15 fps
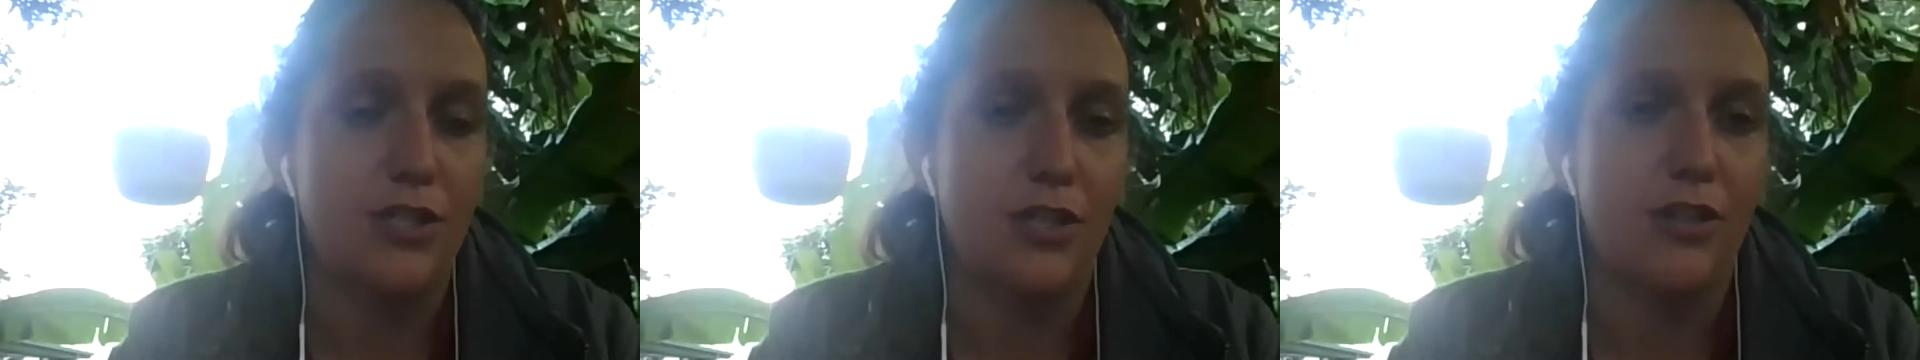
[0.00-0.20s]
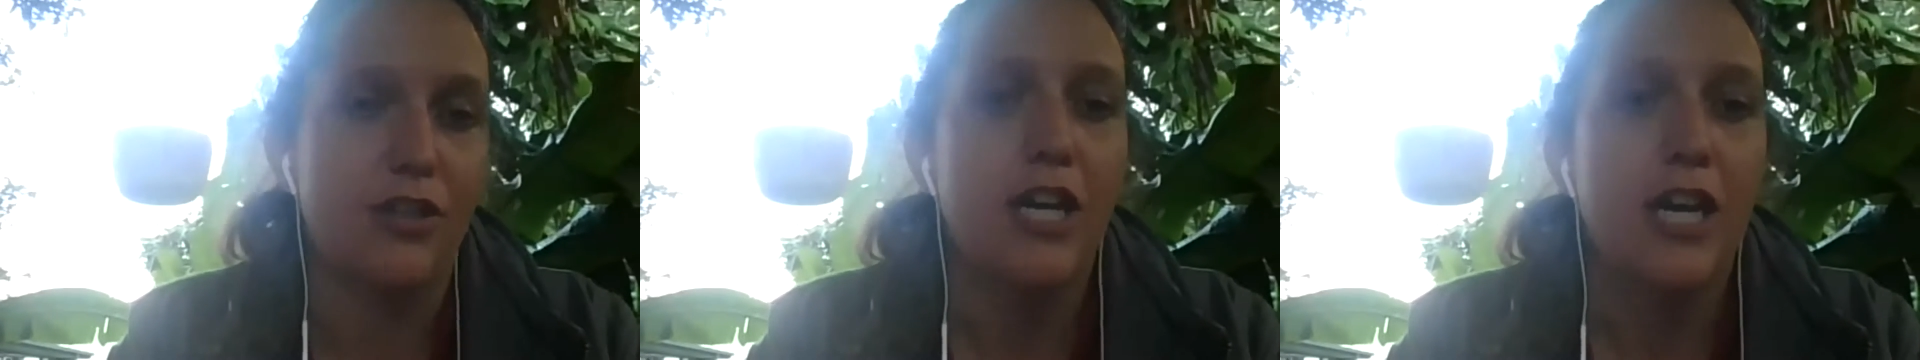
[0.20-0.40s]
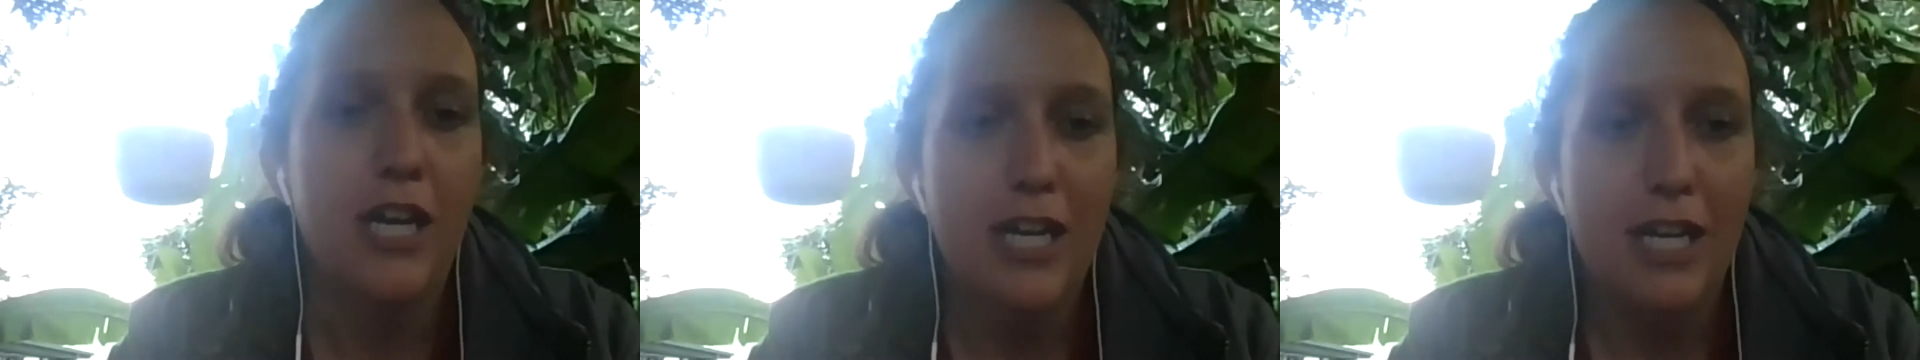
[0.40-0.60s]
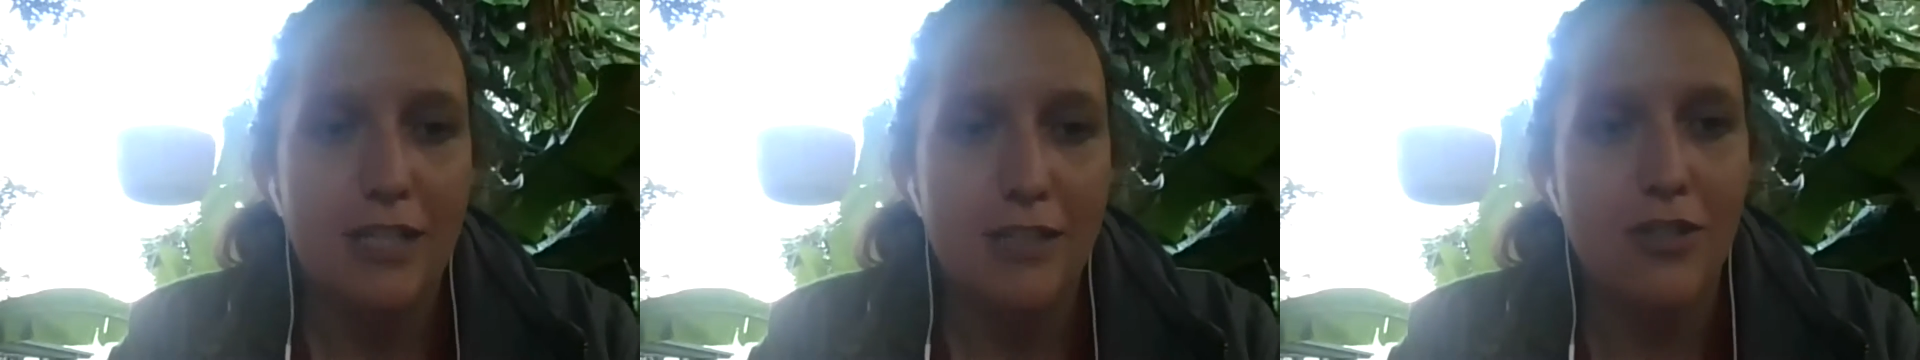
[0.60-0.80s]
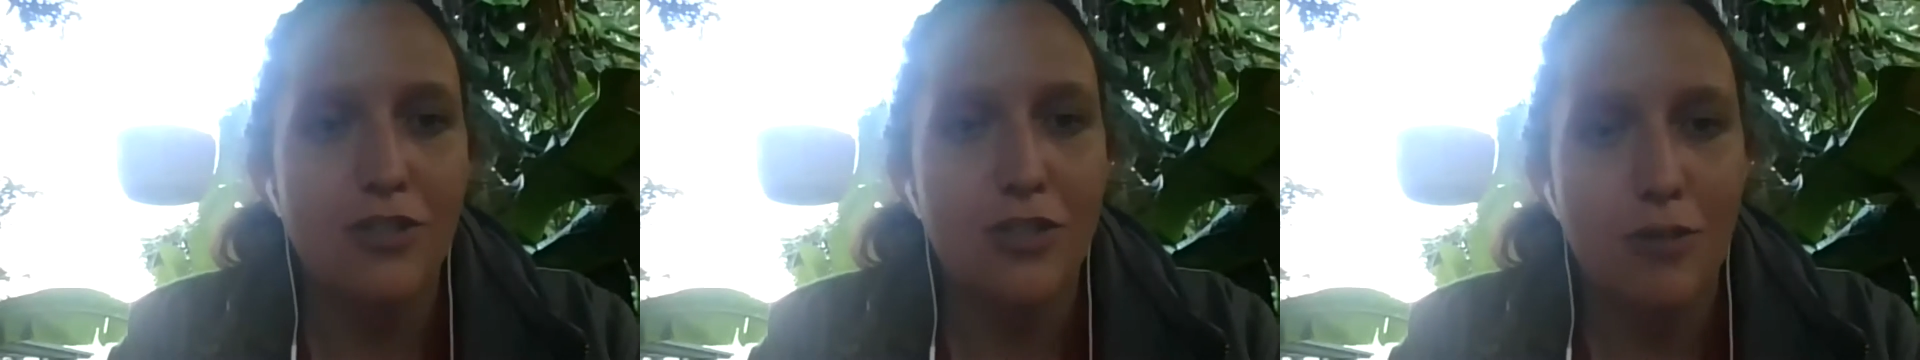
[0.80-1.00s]
So
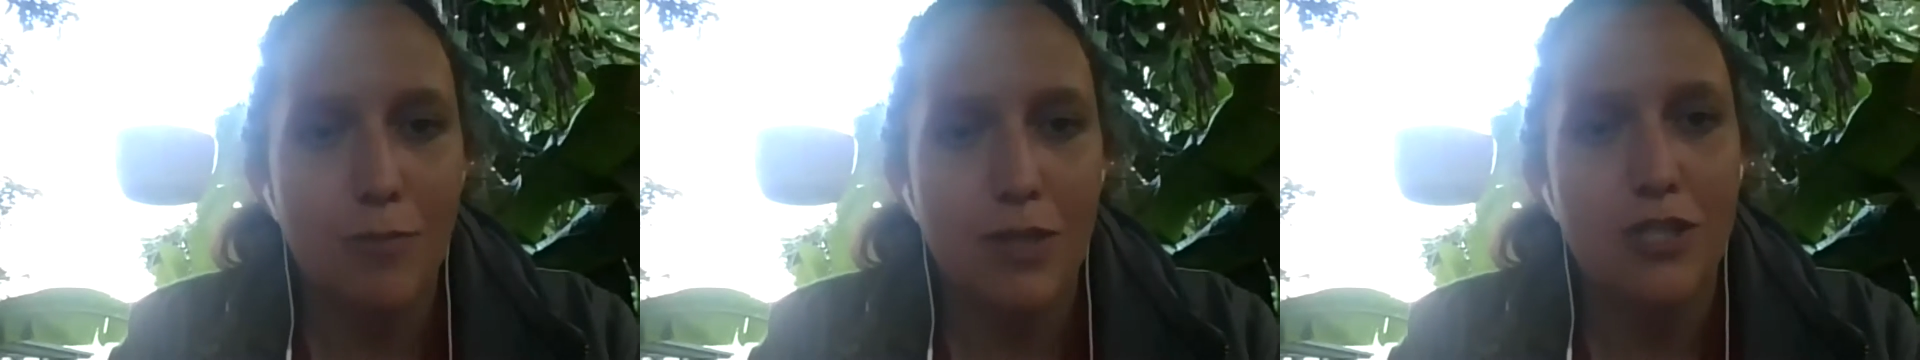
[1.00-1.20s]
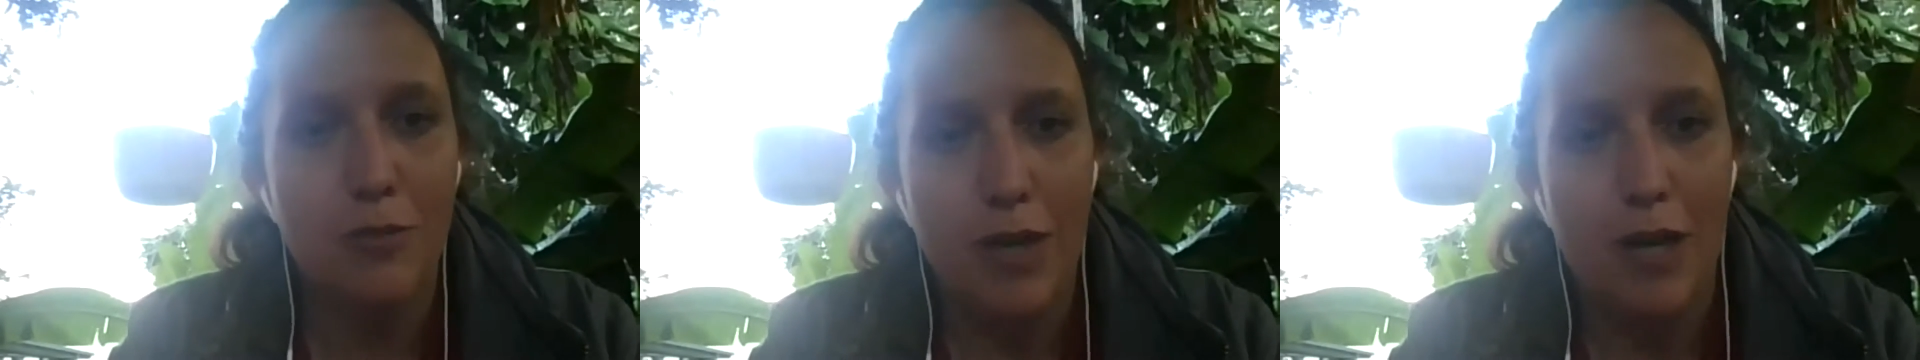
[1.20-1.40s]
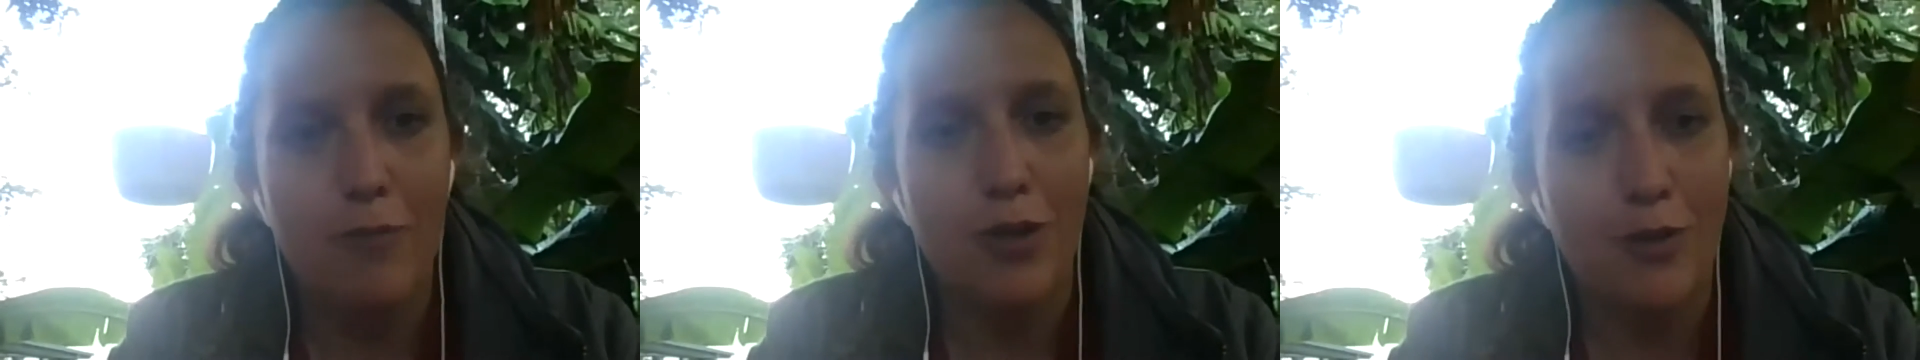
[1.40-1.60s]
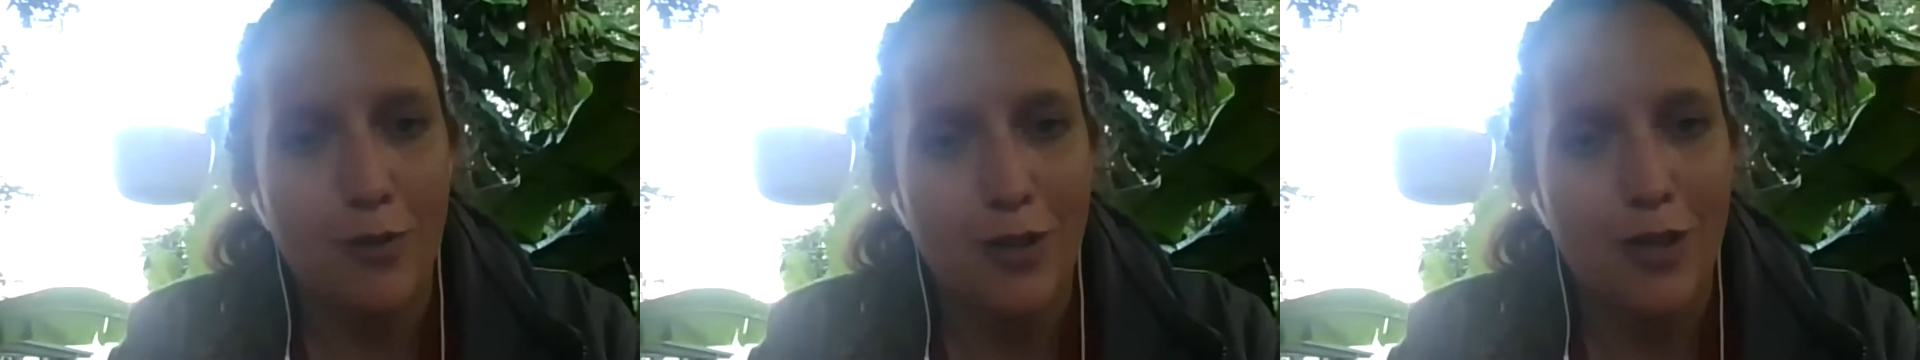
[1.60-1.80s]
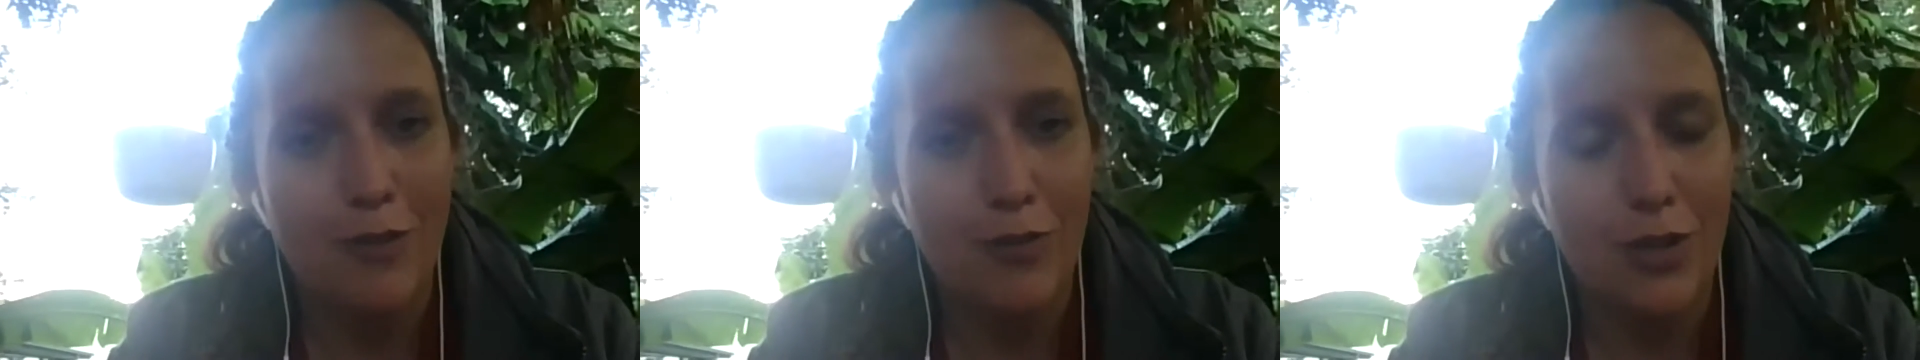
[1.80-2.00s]
it's not so much about
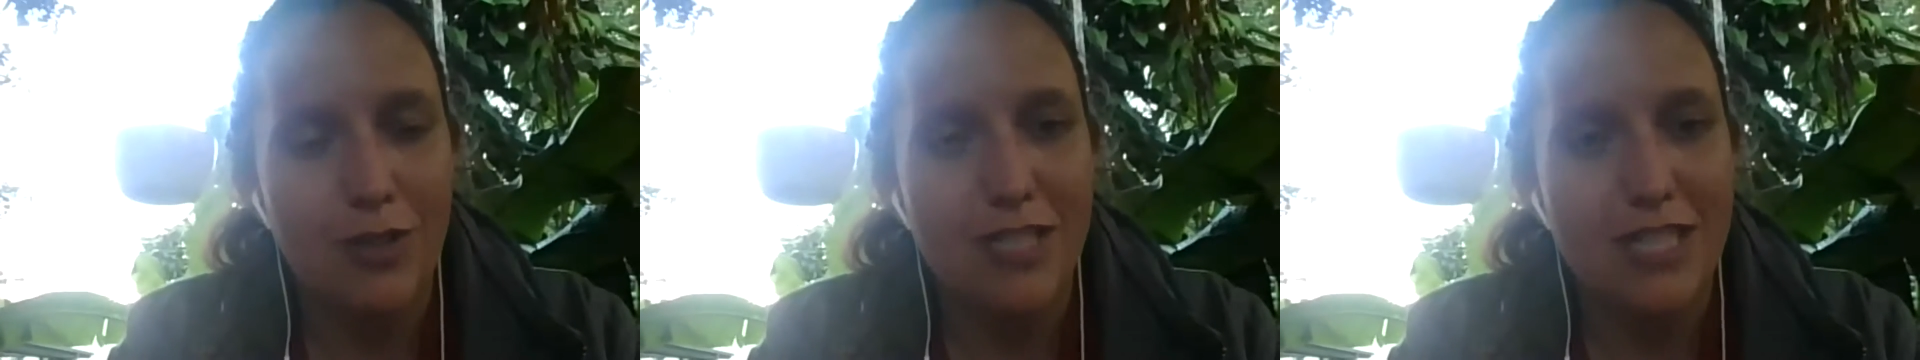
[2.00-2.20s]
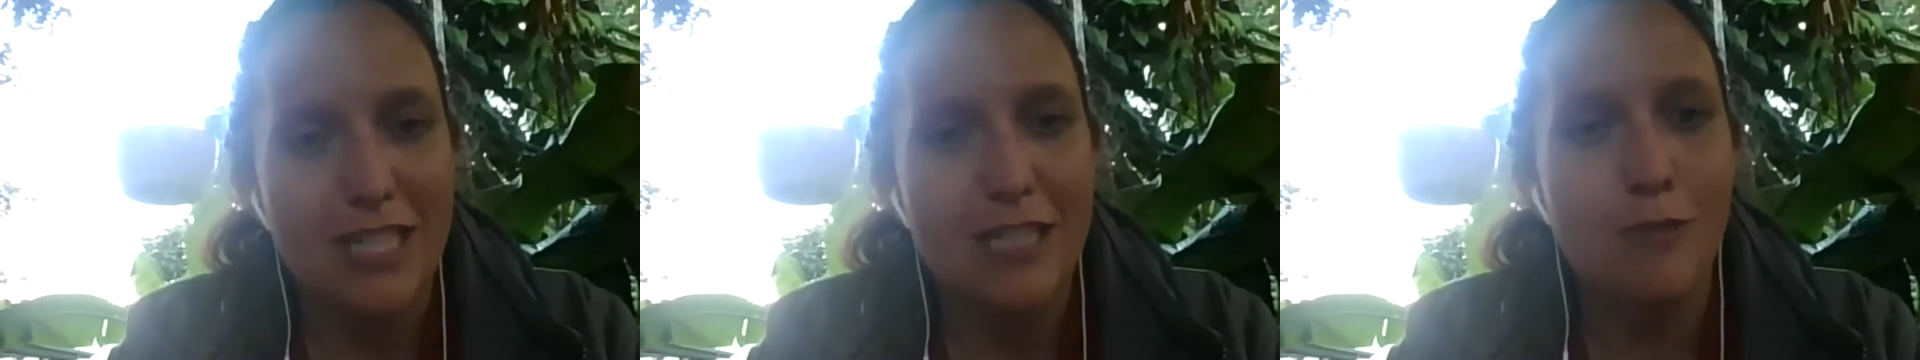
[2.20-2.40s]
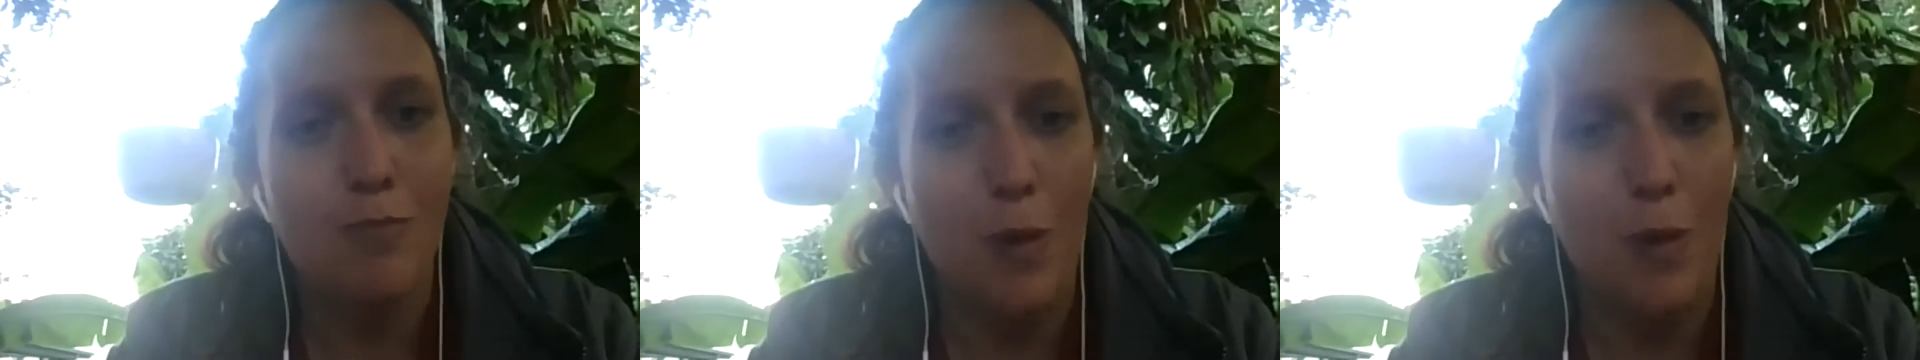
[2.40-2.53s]
recruiting volunteers,